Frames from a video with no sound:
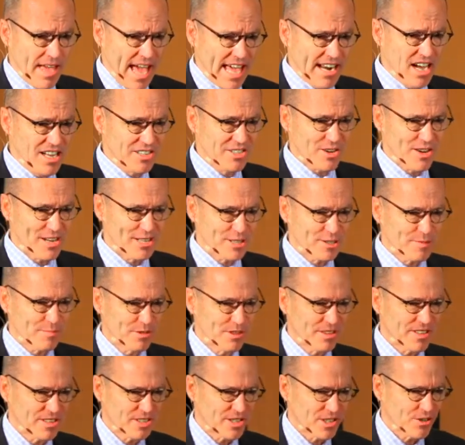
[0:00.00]
And also, I just
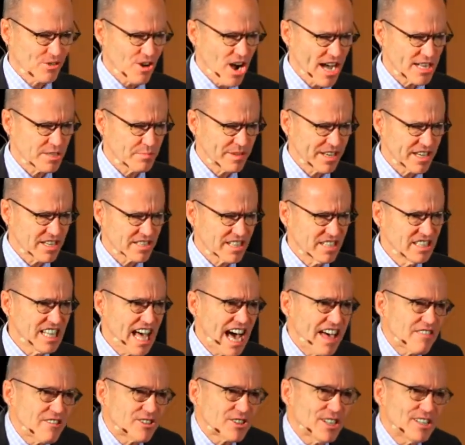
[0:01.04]
put this across because
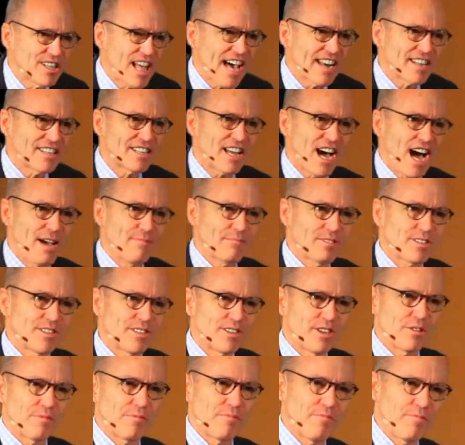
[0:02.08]
there's a lot of times
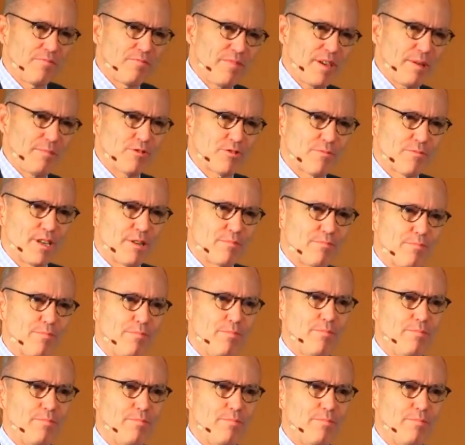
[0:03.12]
that people are being